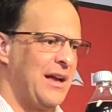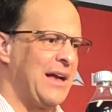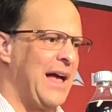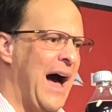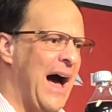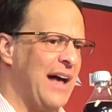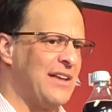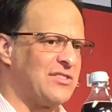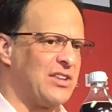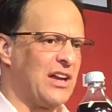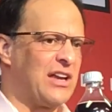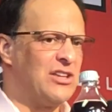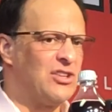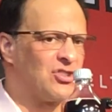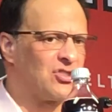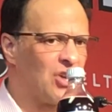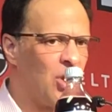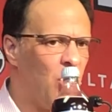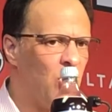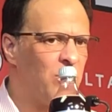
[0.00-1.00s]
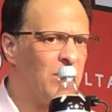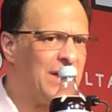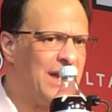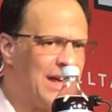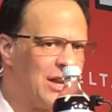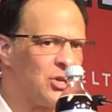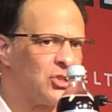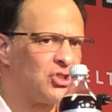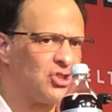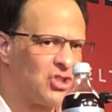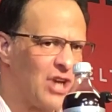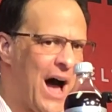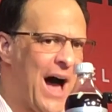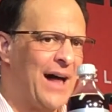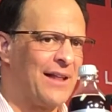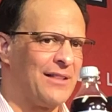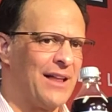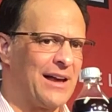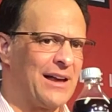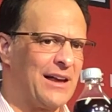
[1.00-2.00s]
guys that can just go get a
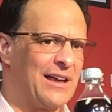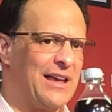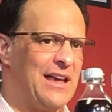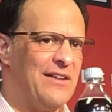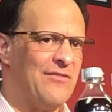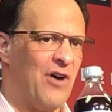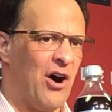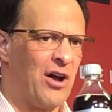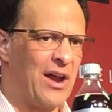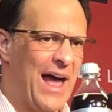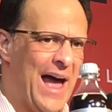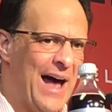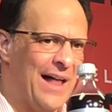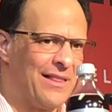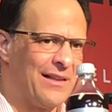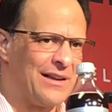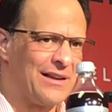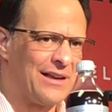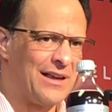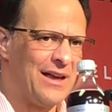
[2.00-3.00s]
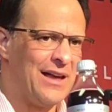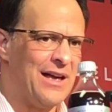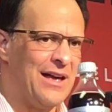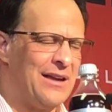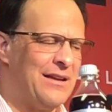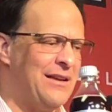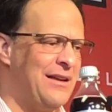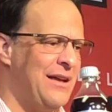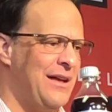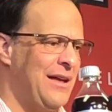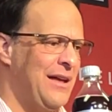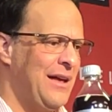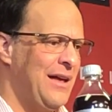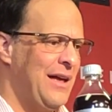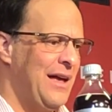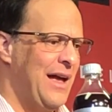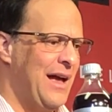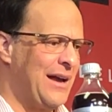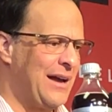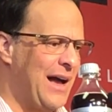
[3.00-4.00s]
shot like a Keevon Allen can
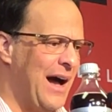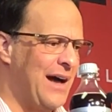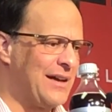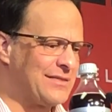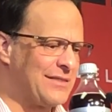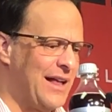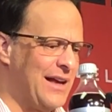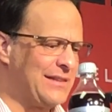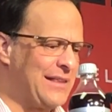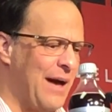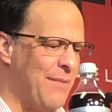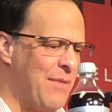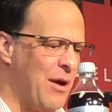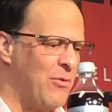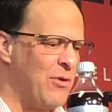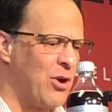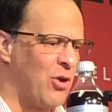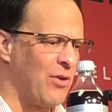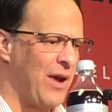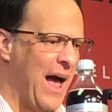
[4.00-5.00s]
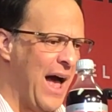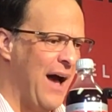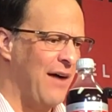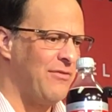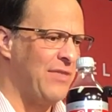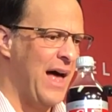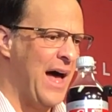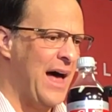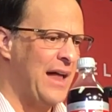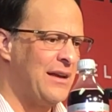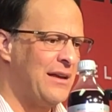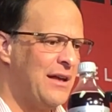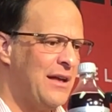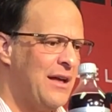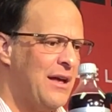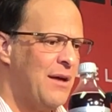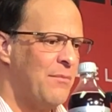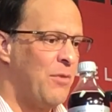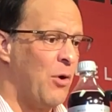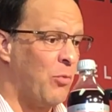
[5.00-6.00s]
and guys like that. Maybe we don't have that.
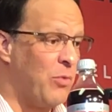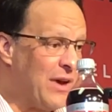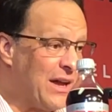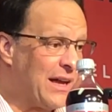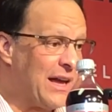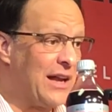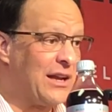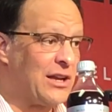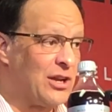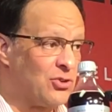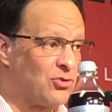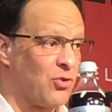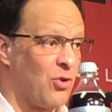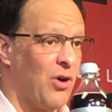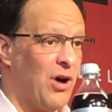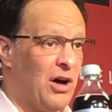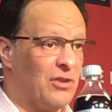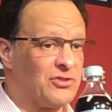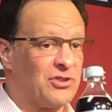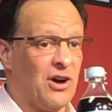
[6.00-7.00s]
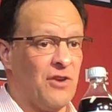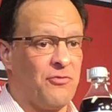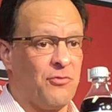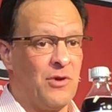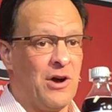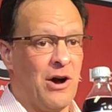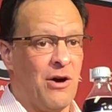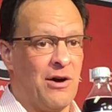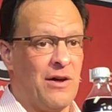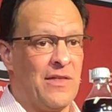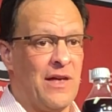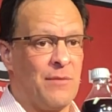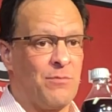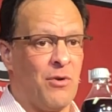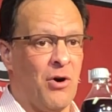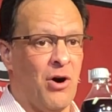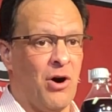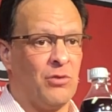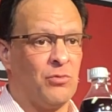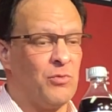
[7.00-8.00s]
But we can control how tough we are on that
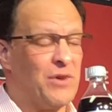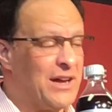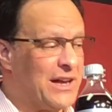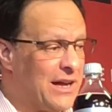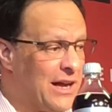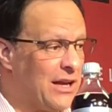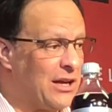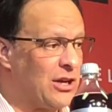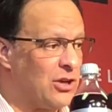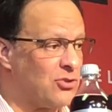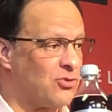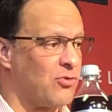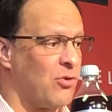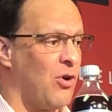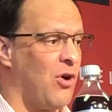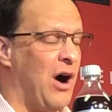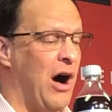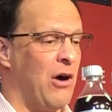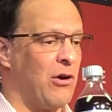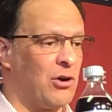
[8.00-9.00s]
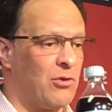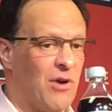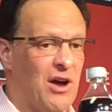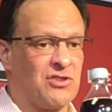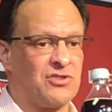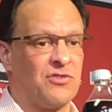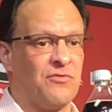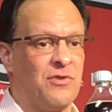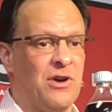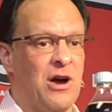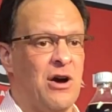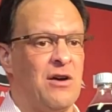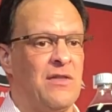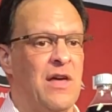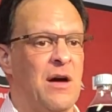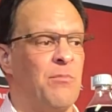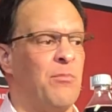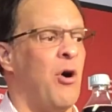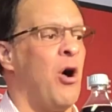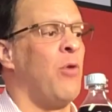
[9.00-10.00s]
ball. We can control how aggressive we are on
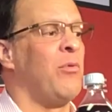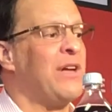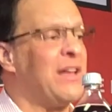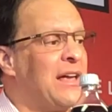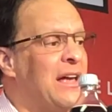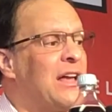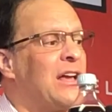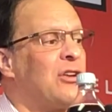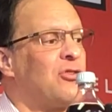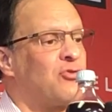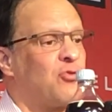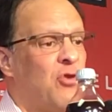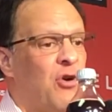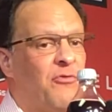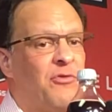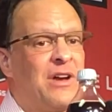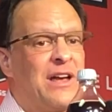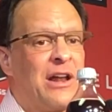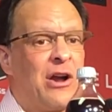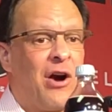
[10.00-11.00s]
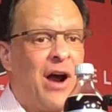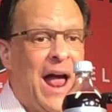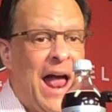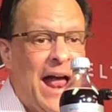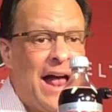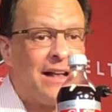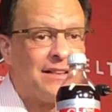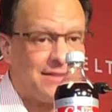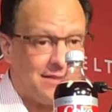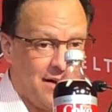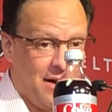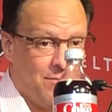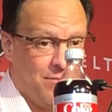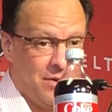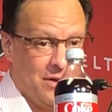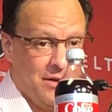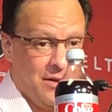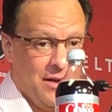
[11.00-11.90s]
that ball. We can control if we get our hands up